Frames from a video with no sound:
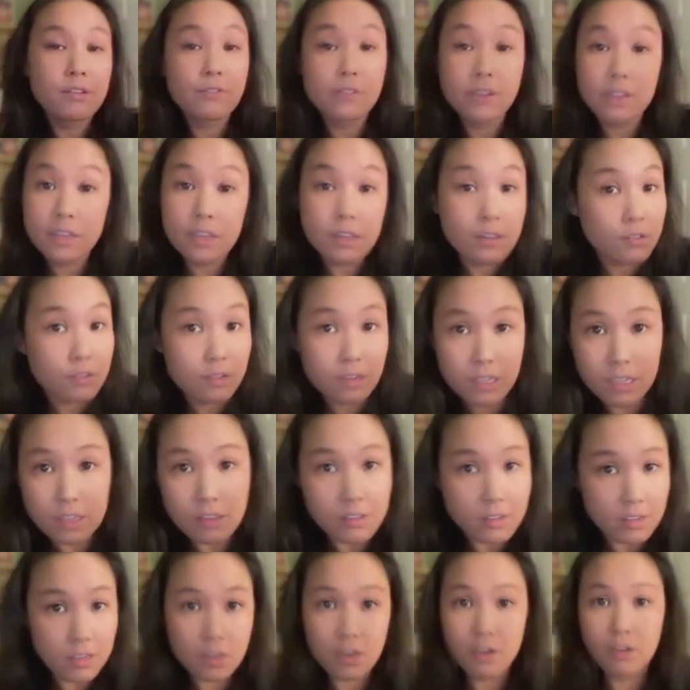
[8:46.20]
everything you need
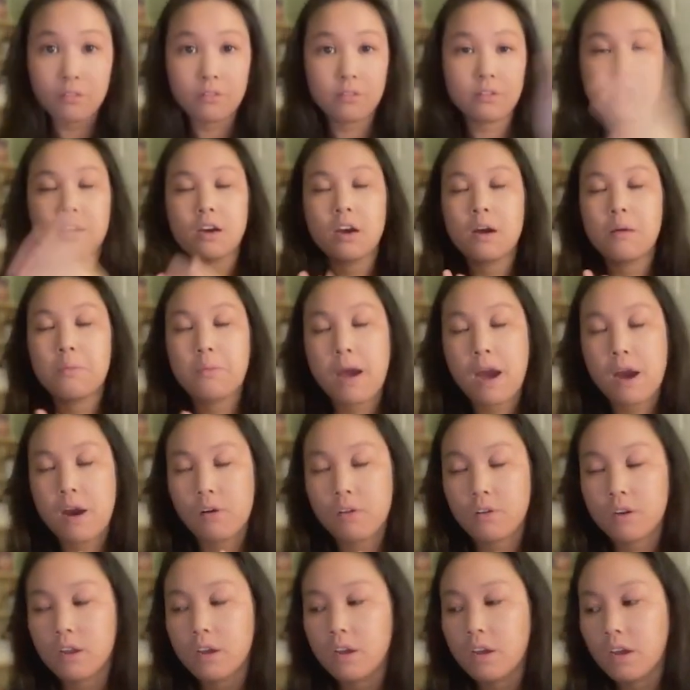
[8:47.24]
to know
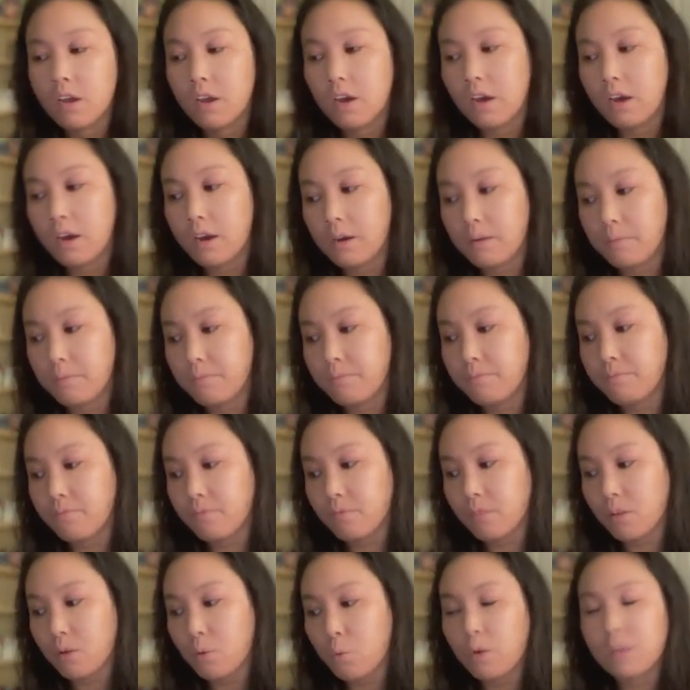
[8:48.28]
about um,
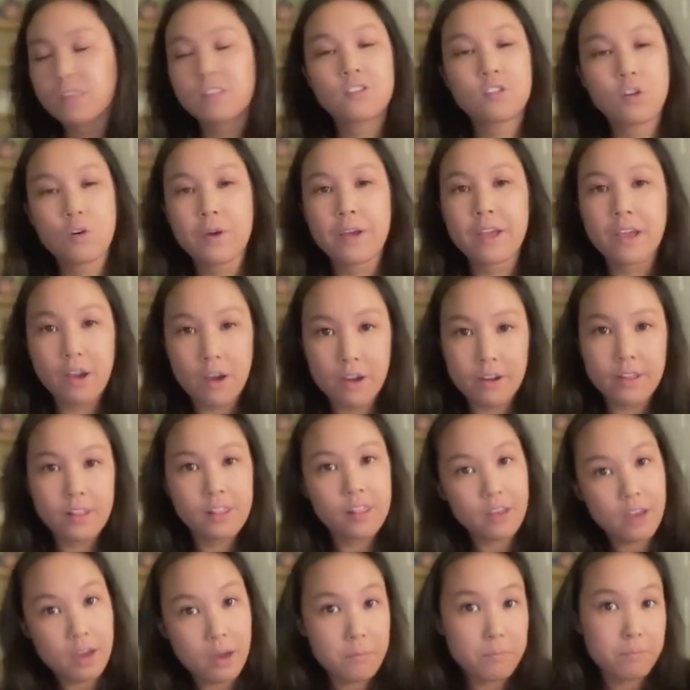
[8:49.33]
what's going on in
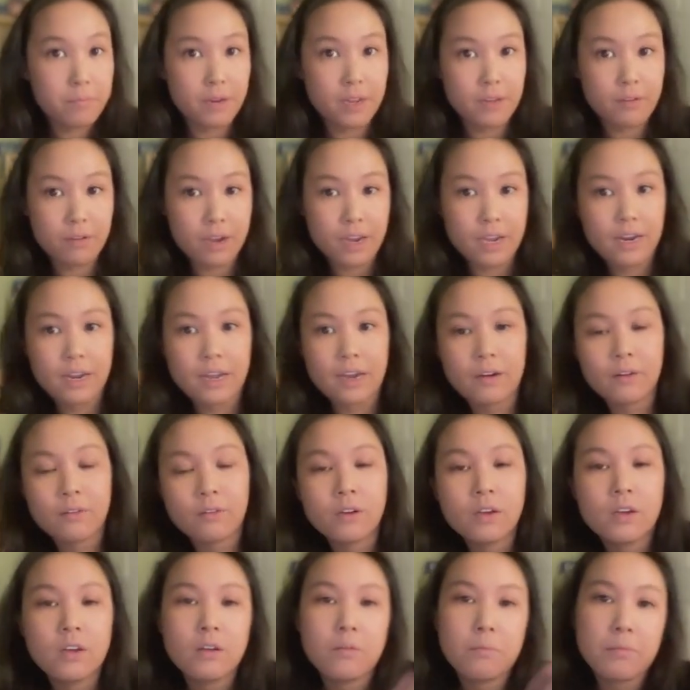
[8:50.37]
the company right now.
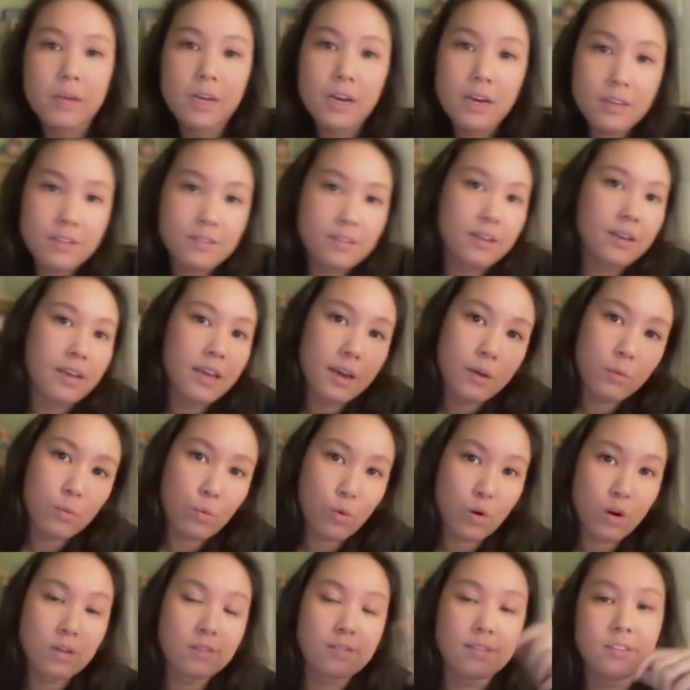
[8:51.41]
Because again,
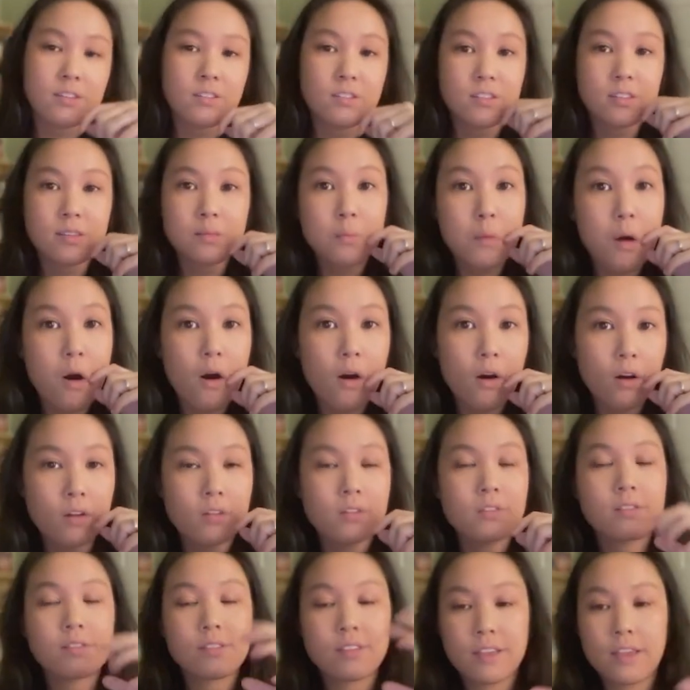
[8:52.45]
we're such a
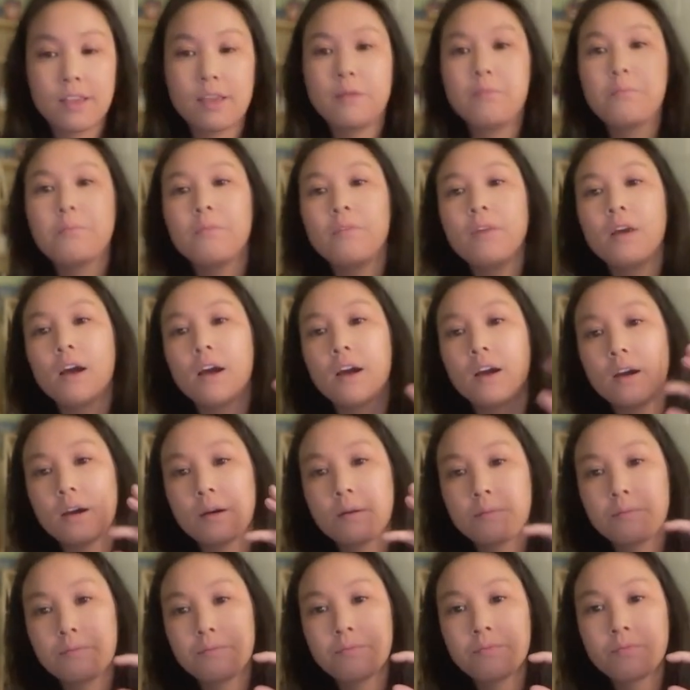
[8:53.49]
small team,
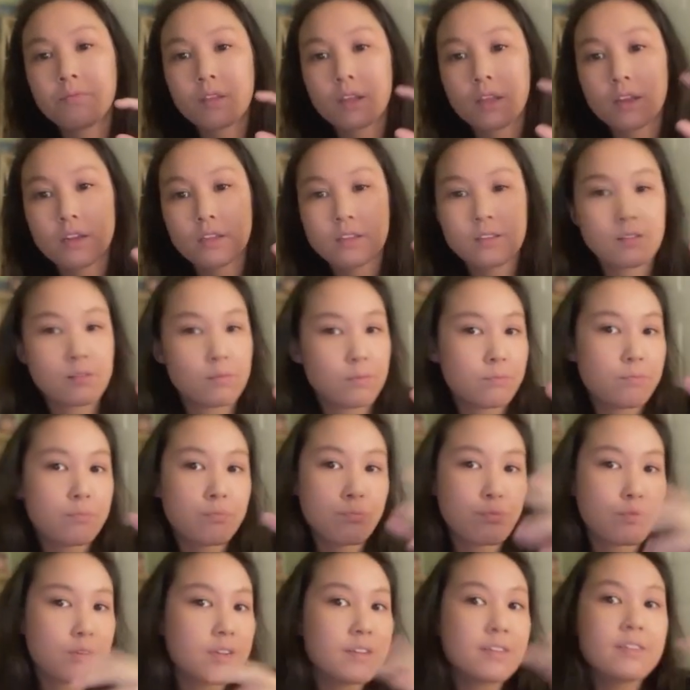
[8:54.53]
um, it's
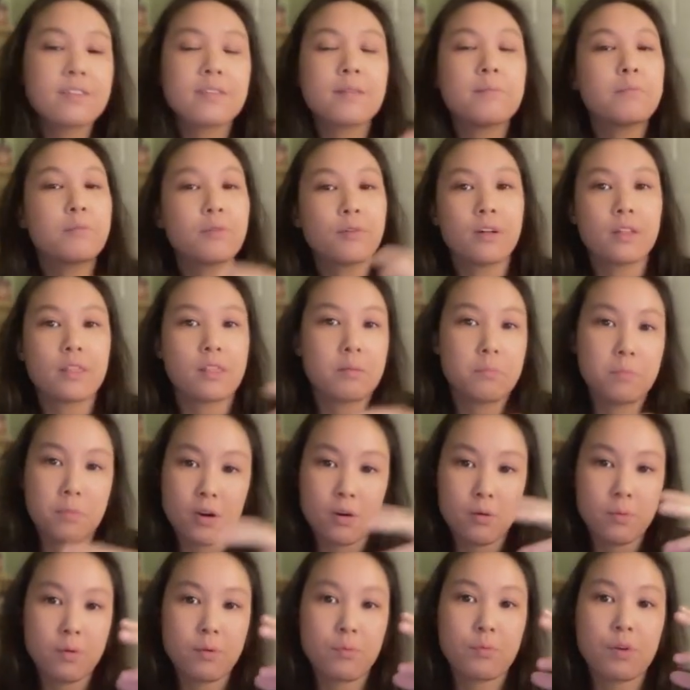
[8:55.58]
pretty simple at the
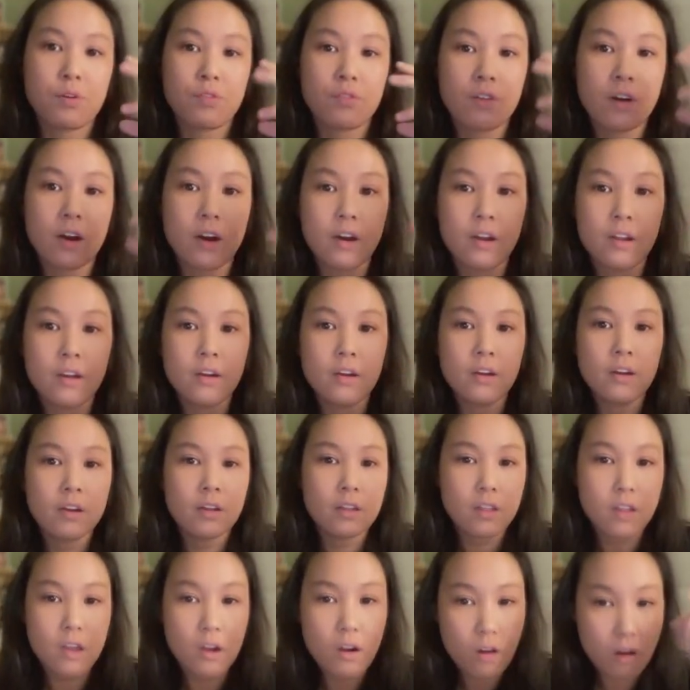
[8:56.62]
moment. We've got
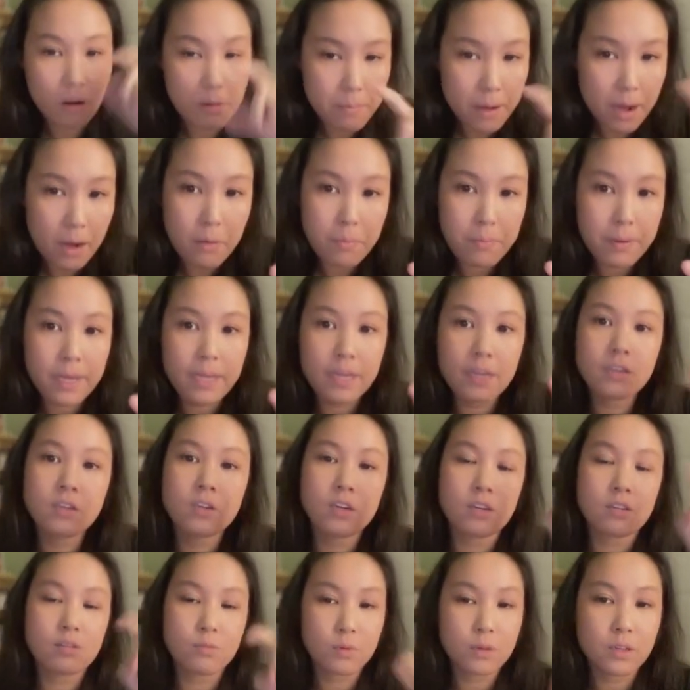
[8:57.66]
our about page
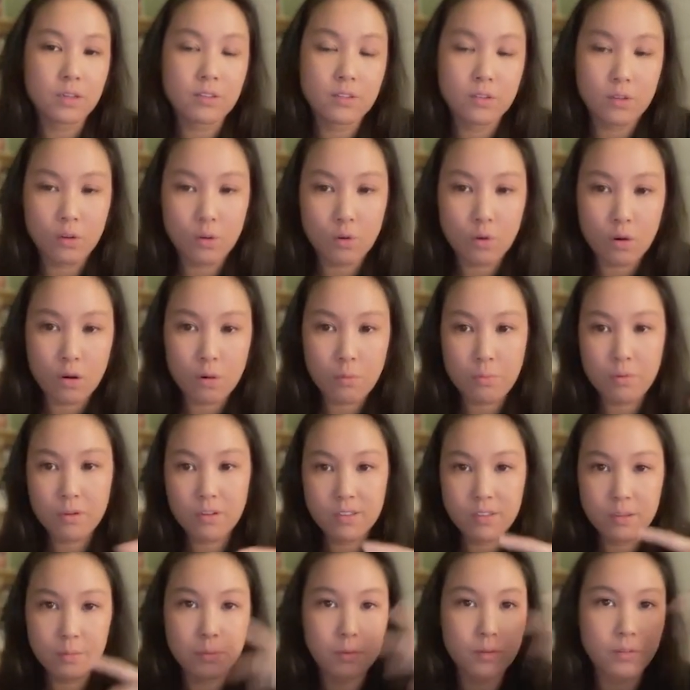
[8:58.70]
as well as our core
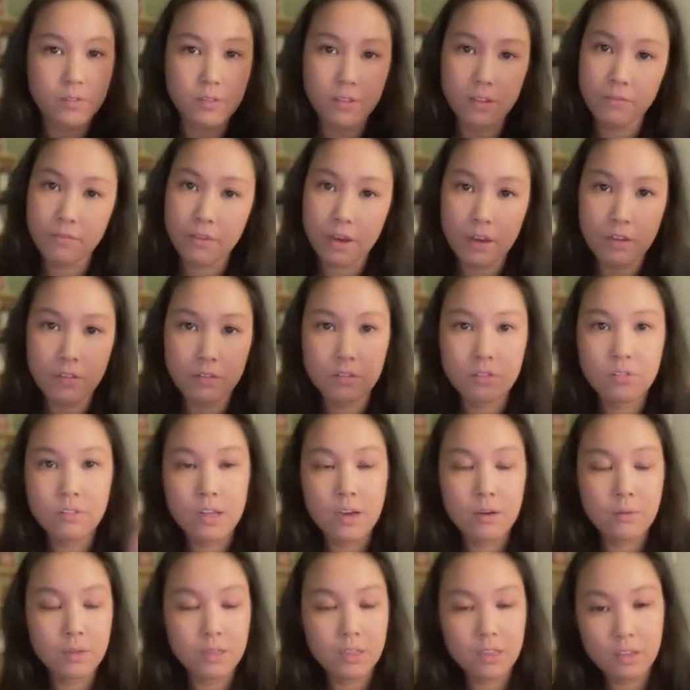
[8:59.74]
principles, the values
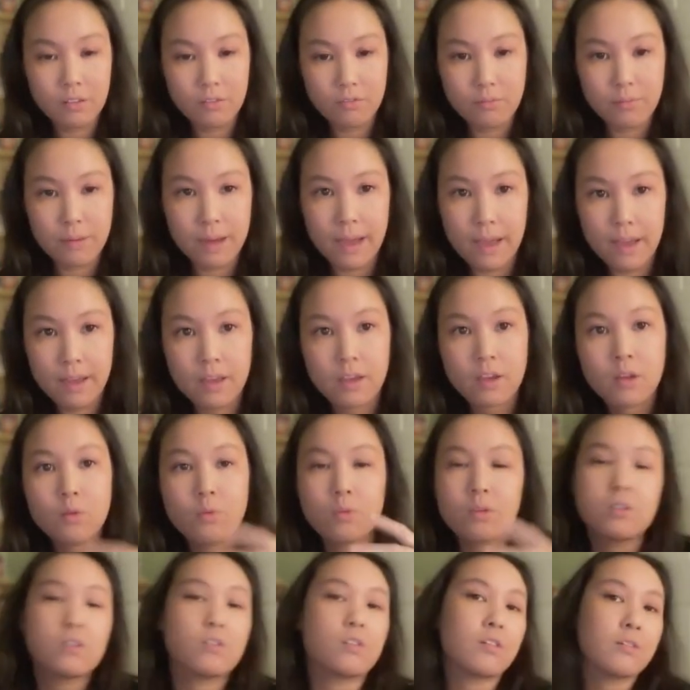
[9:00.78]
that we live by,
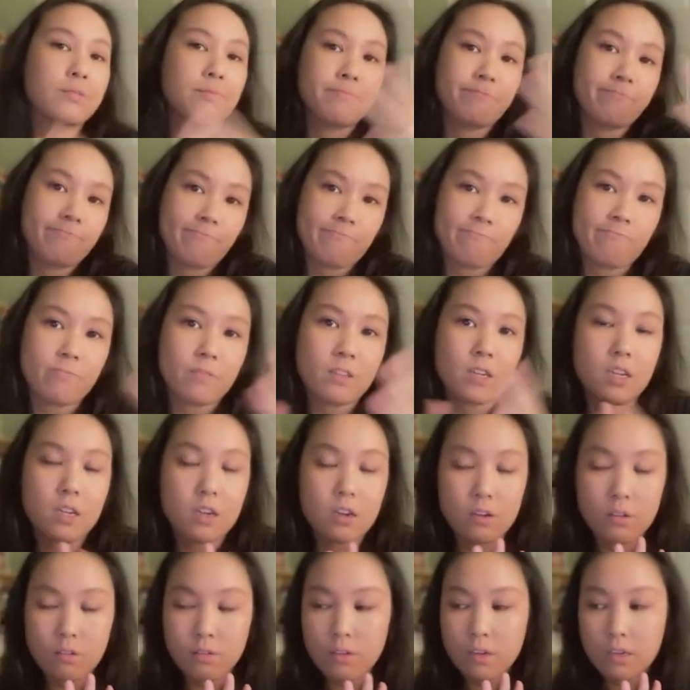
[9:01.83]
which are you
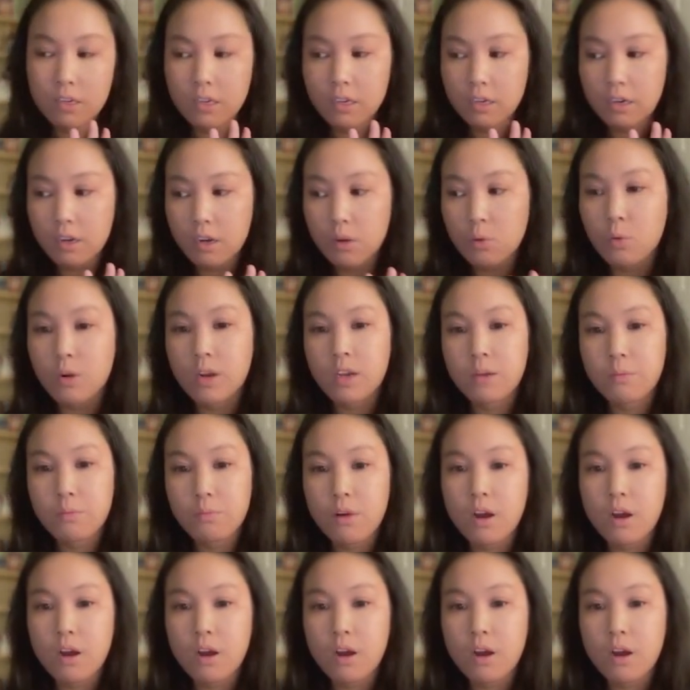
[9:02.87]
know, a, work in